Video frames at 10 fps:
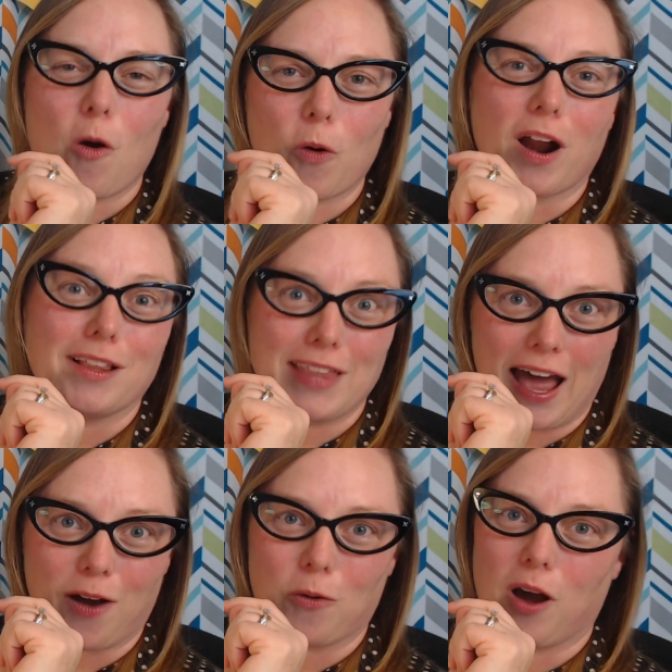or
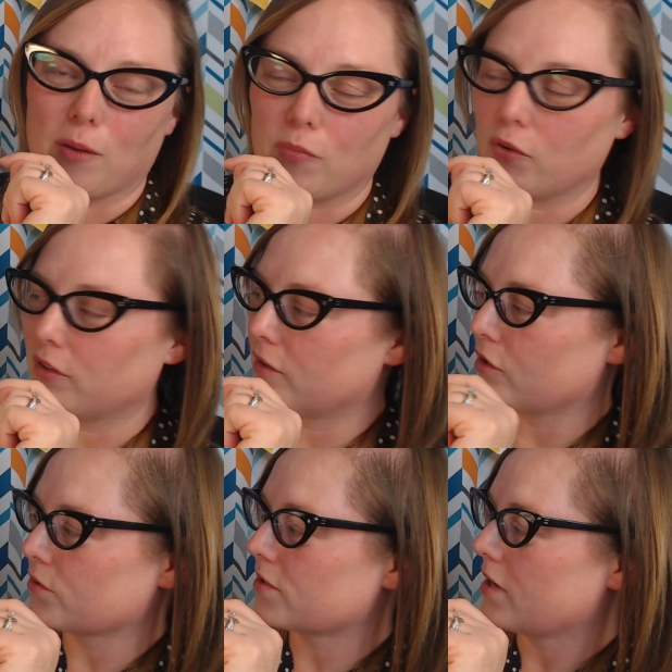allow on both of
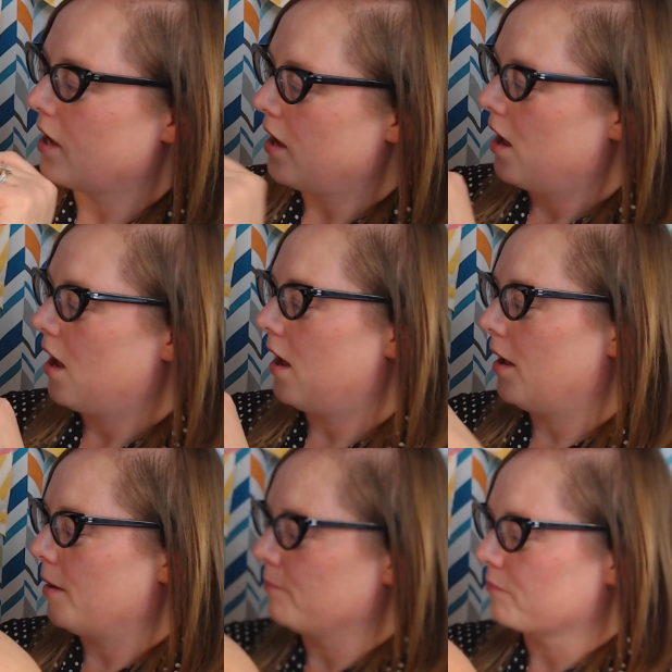those.
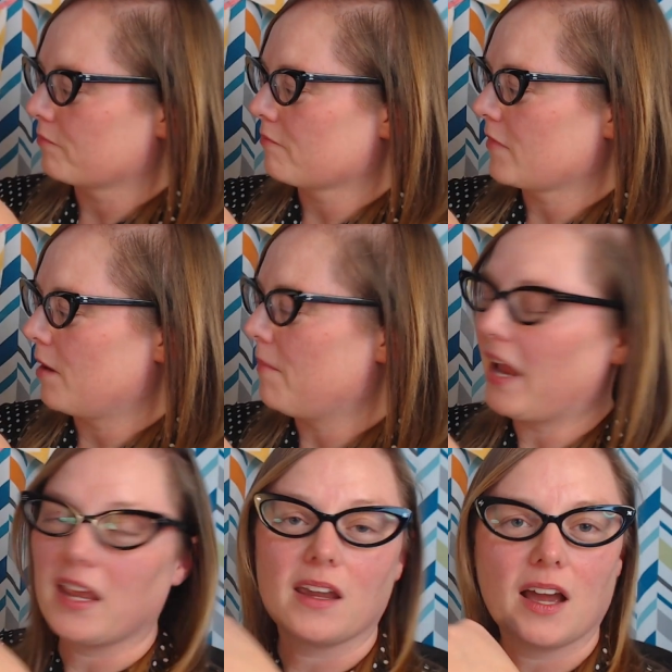Um,
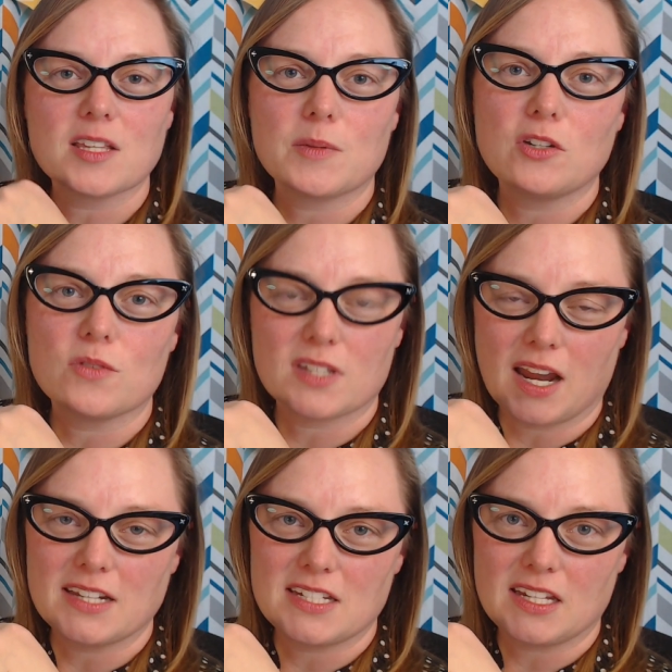my husband, who's an
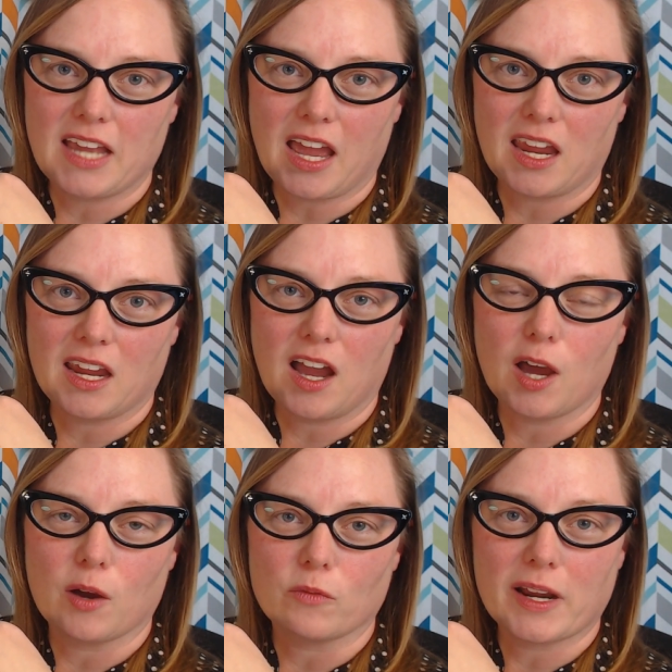IT guy,
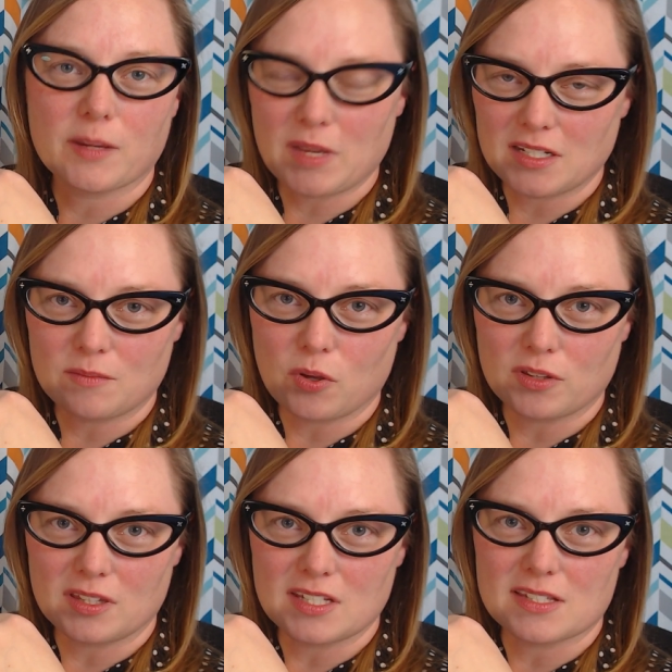uh, recommended both
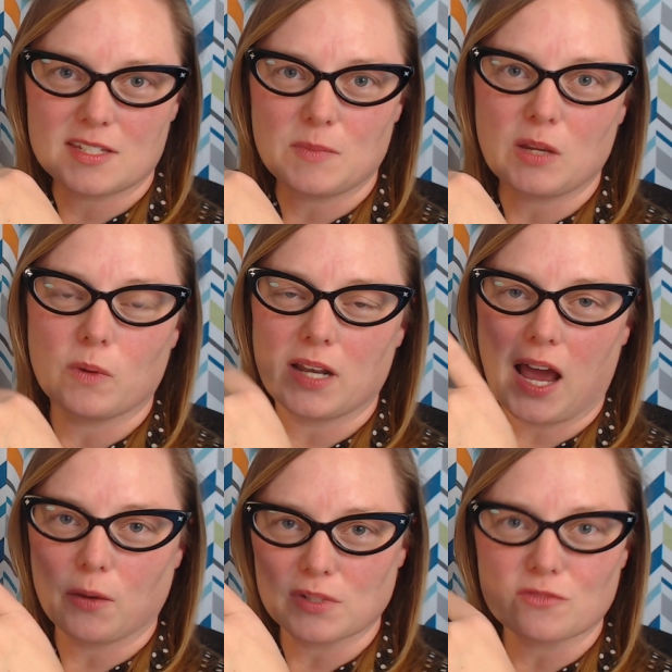of these to me when
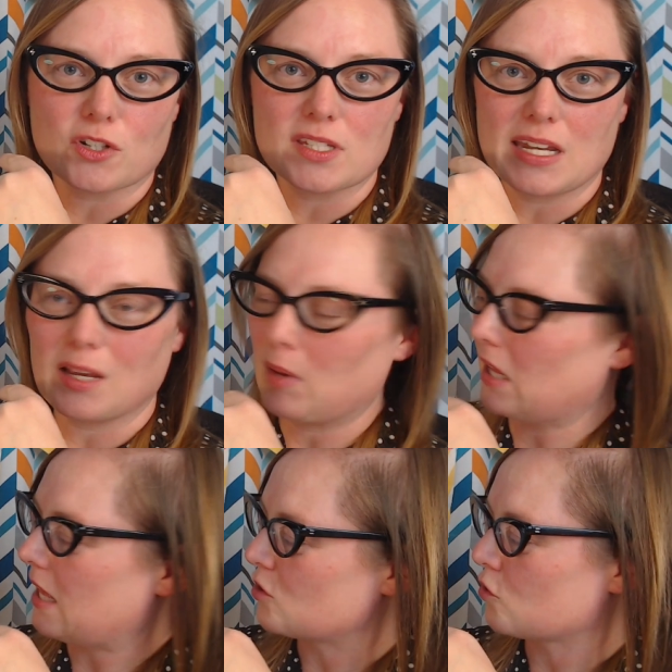I was first setting up my
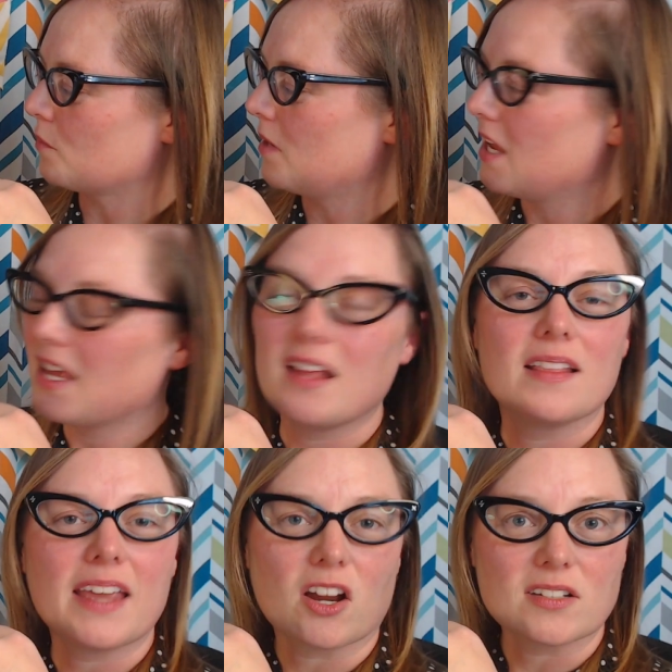classroom.
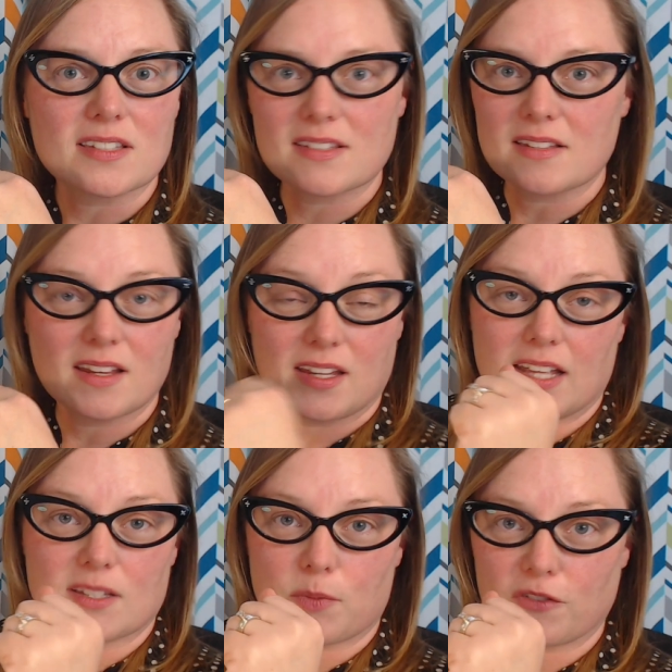They are
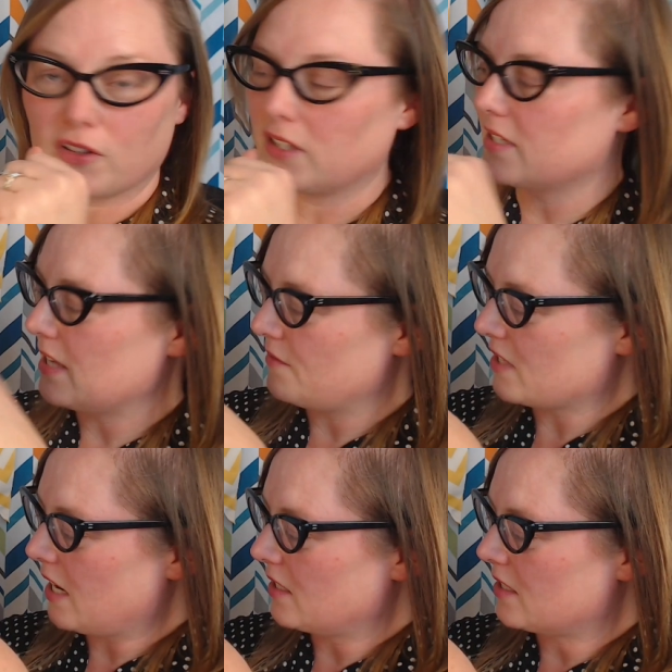it's a perfectly safe
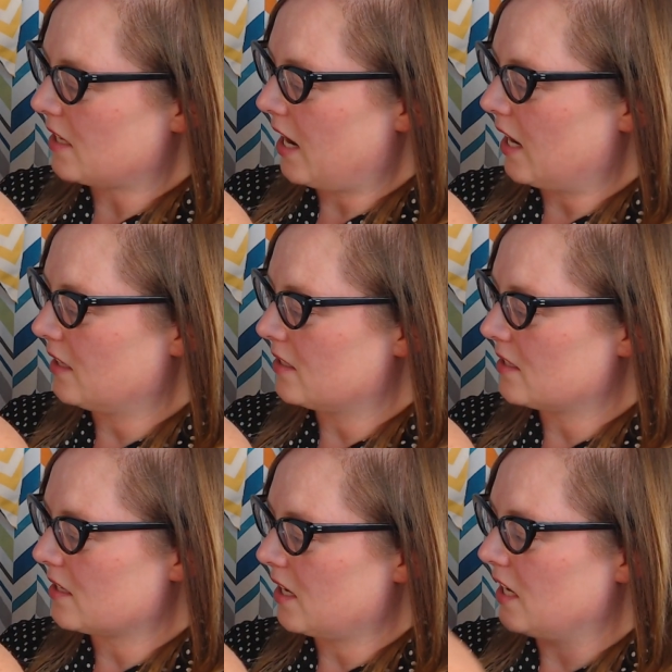site and
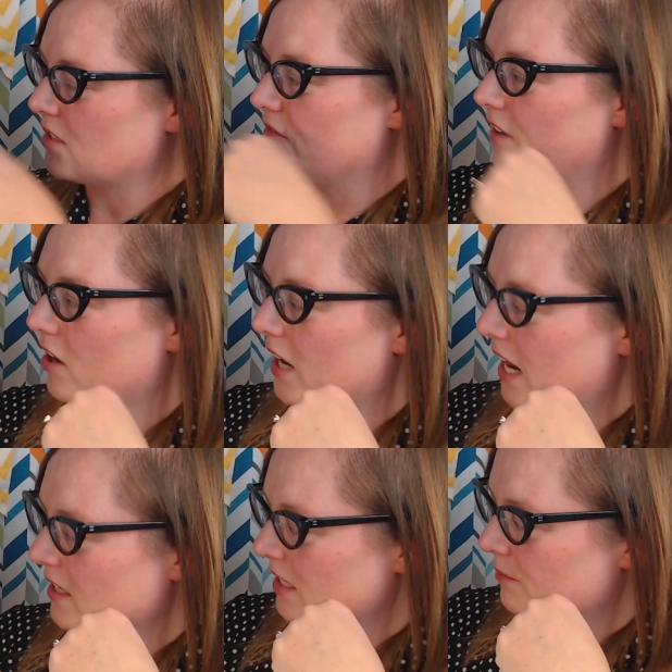it's very
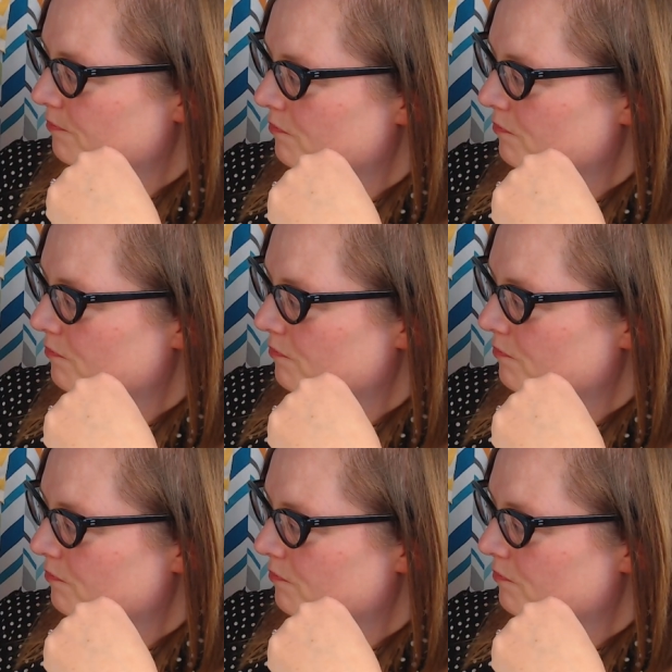handy.